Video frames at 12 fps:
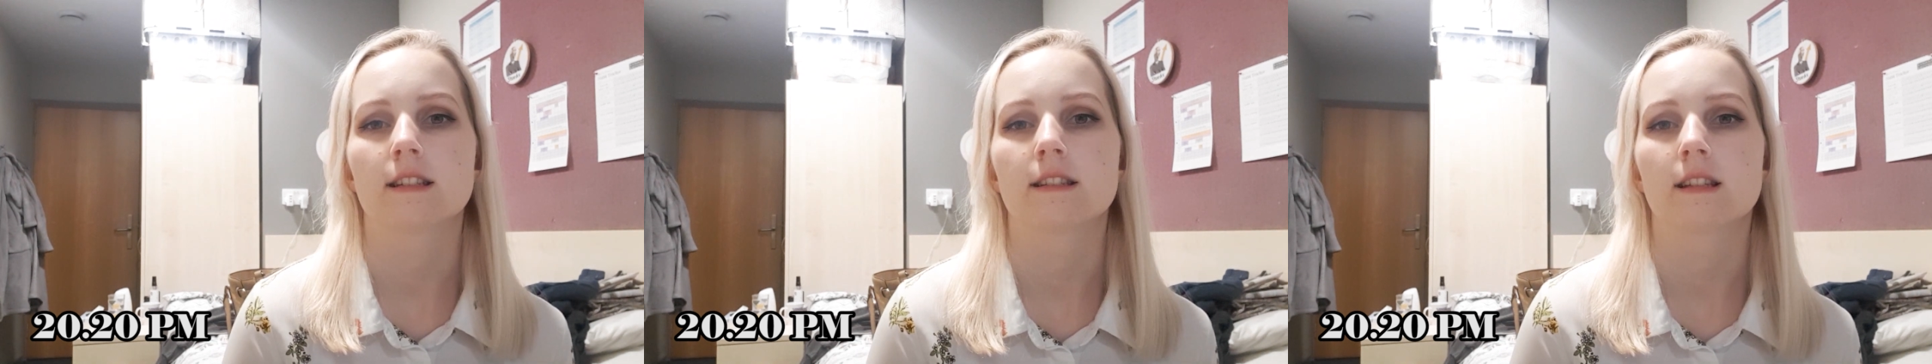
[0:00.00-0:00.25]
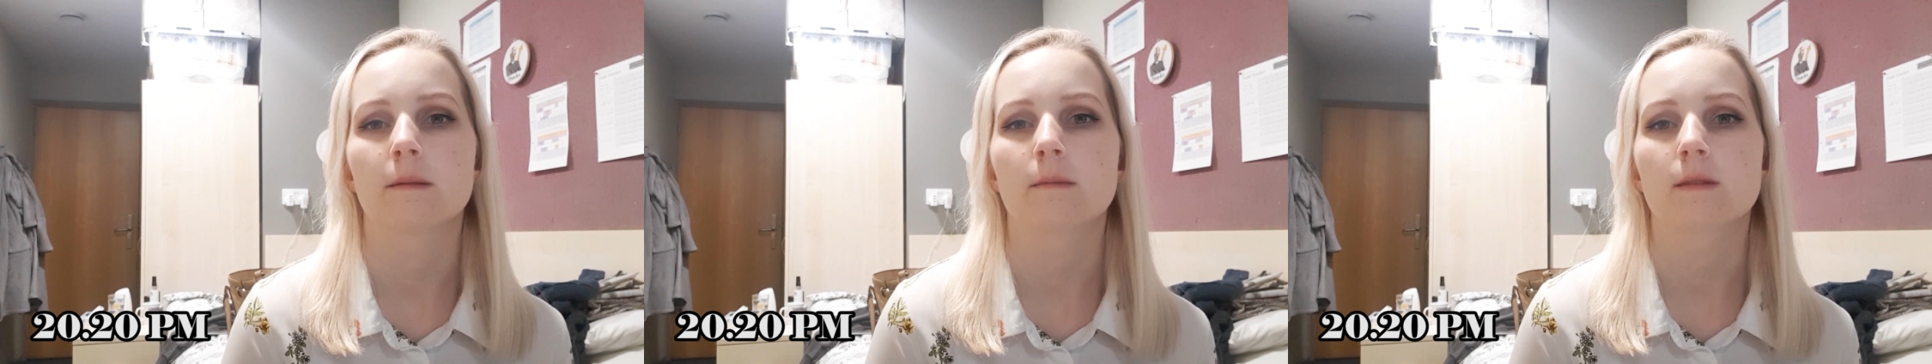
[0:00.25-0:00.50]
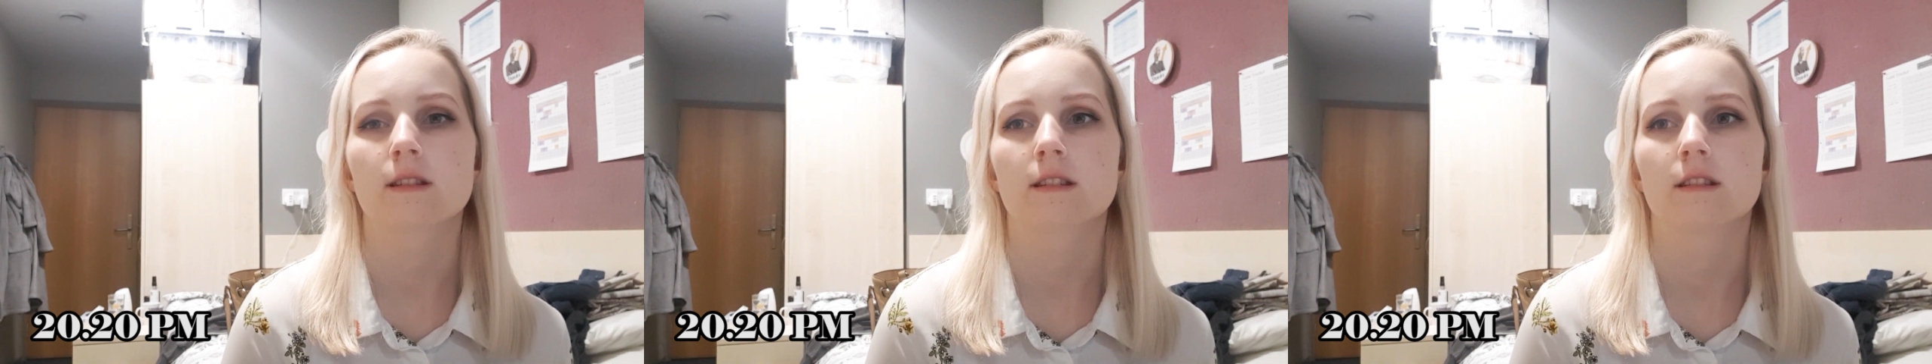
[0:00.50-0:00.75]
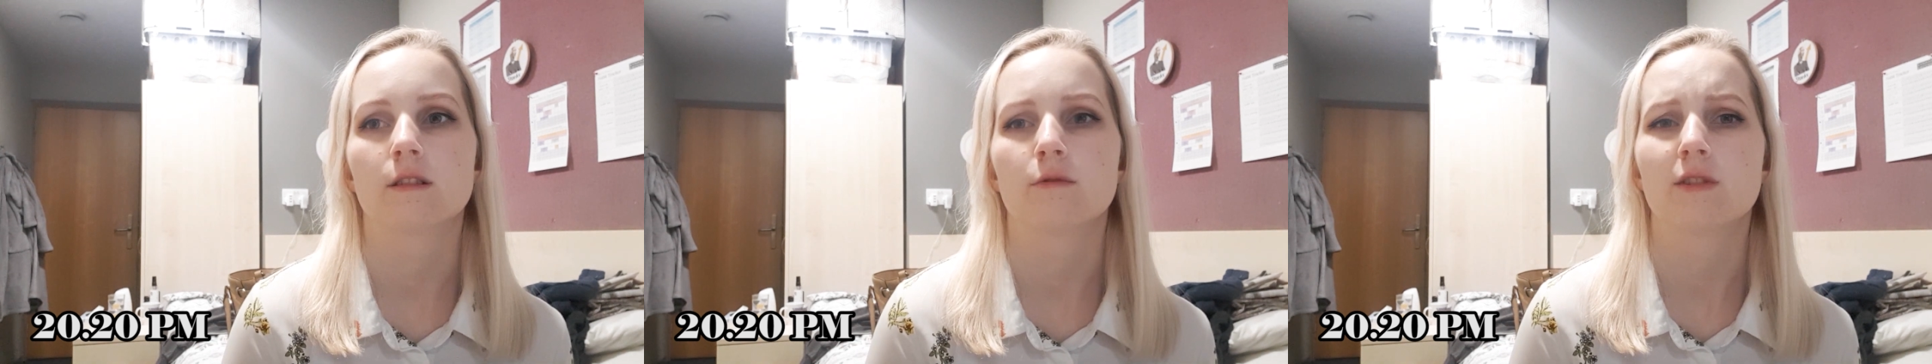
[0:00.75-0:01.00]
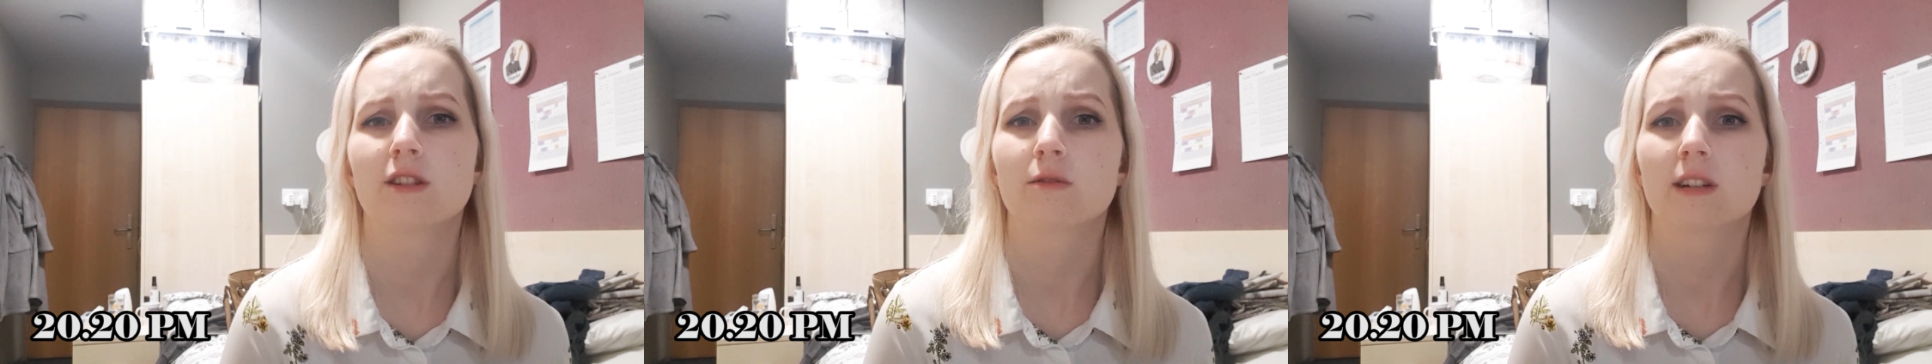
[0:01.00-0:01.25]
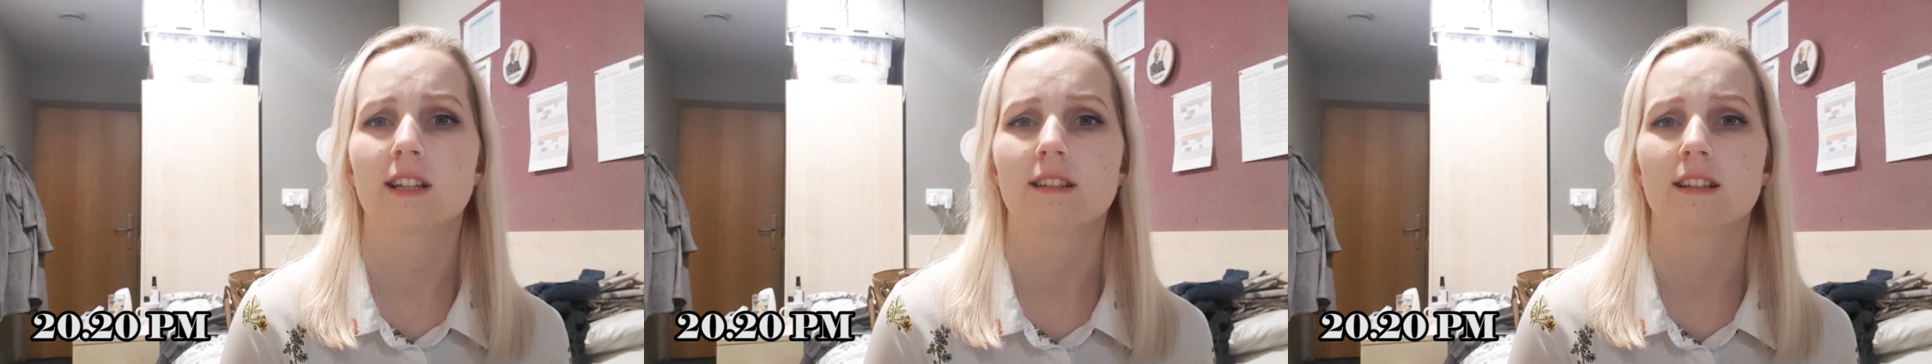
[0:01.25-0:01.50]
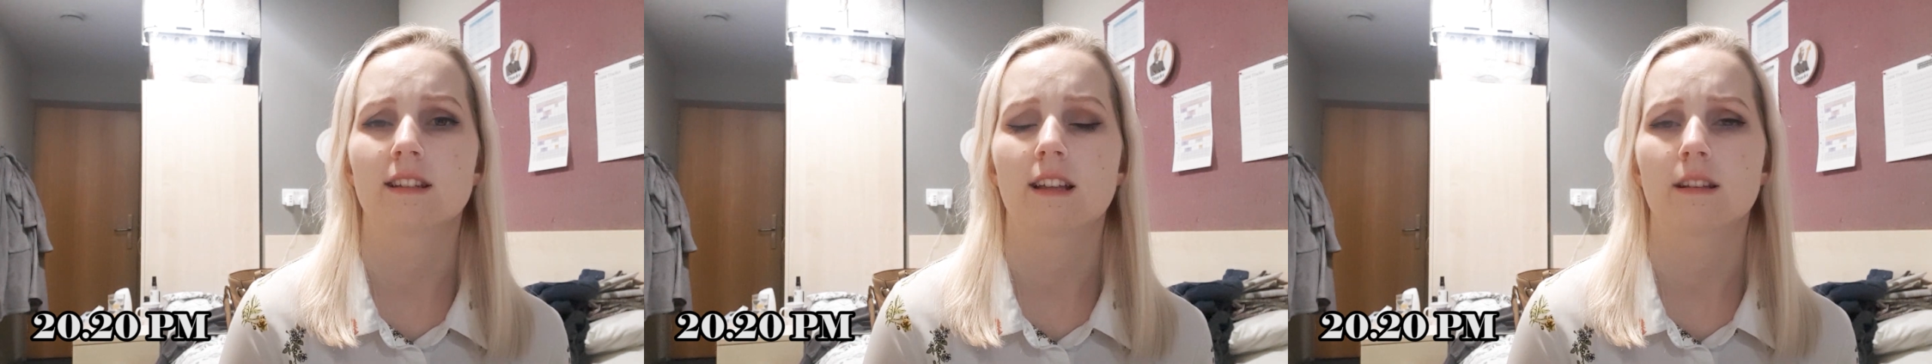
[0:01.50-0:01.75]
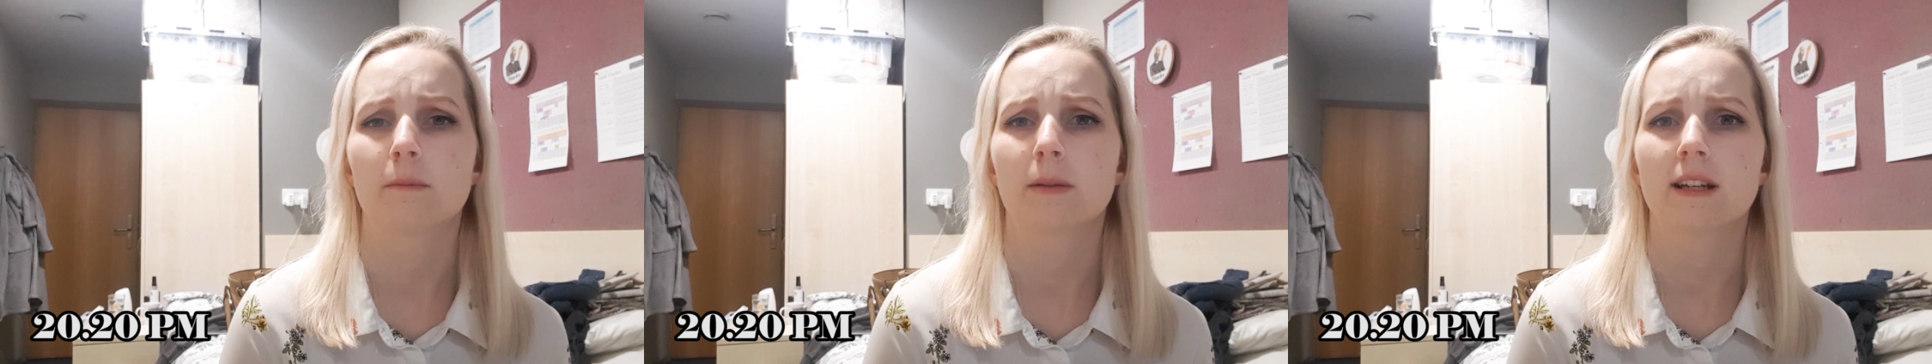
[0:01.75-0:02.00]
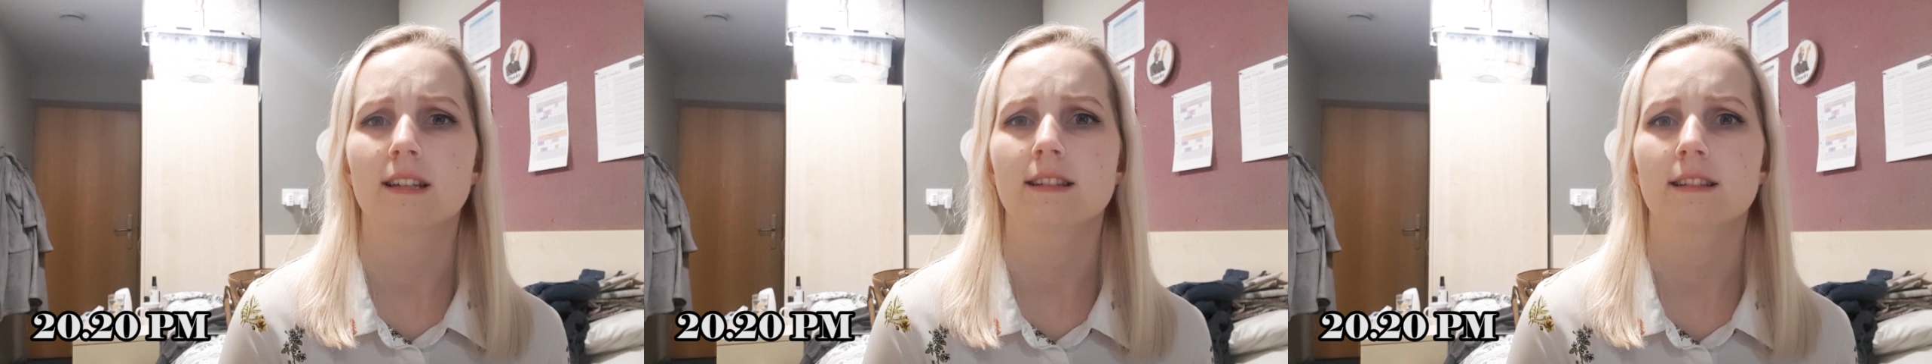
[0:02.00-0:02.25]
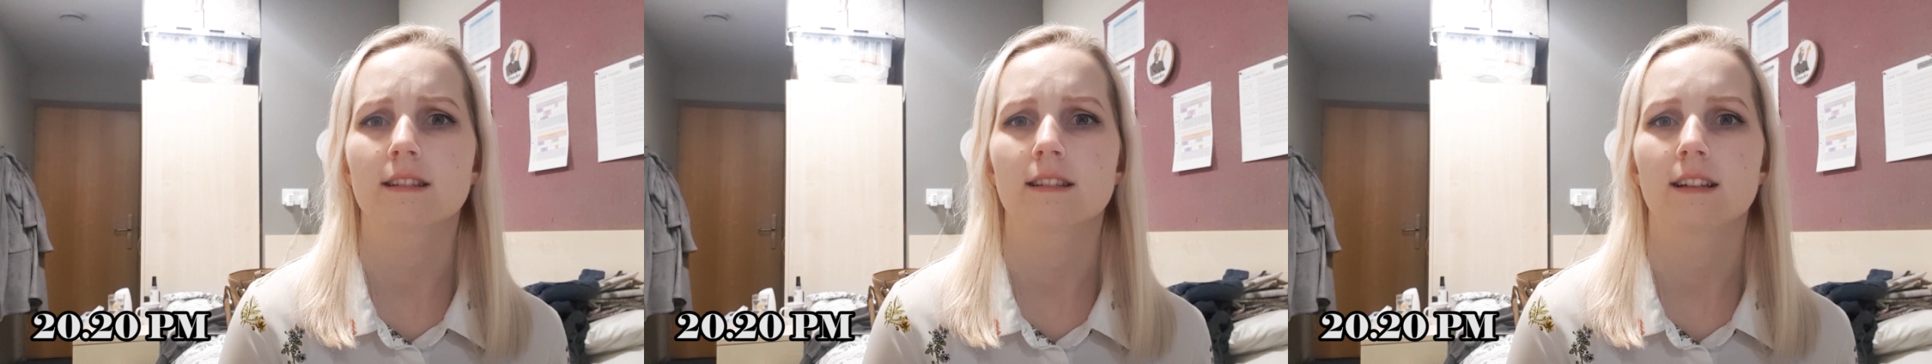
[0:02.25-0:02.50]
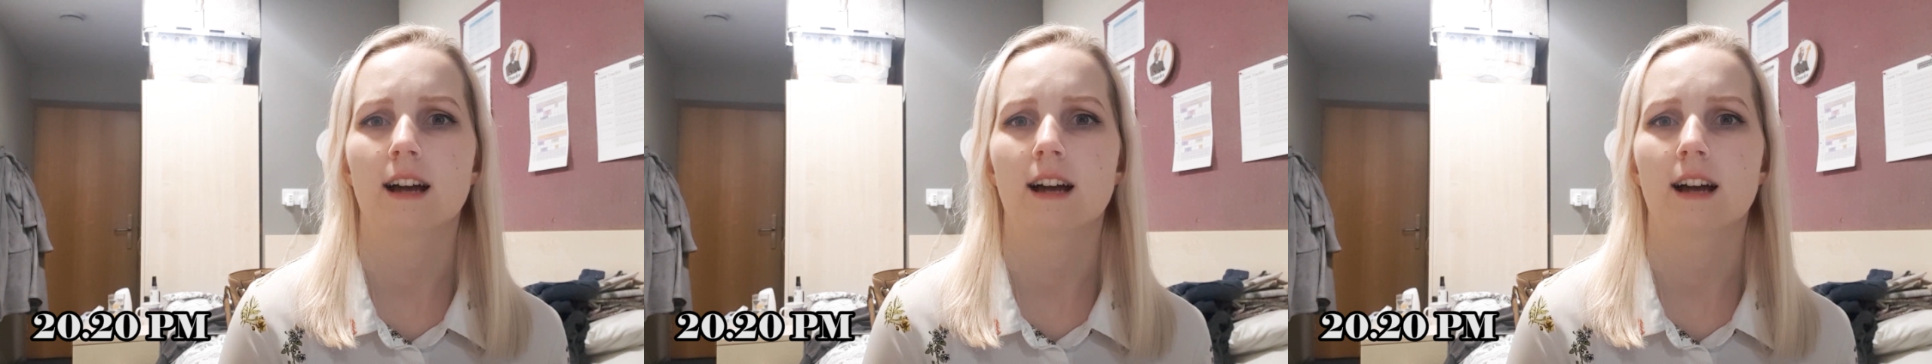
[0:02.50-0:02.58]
It seems really great that the place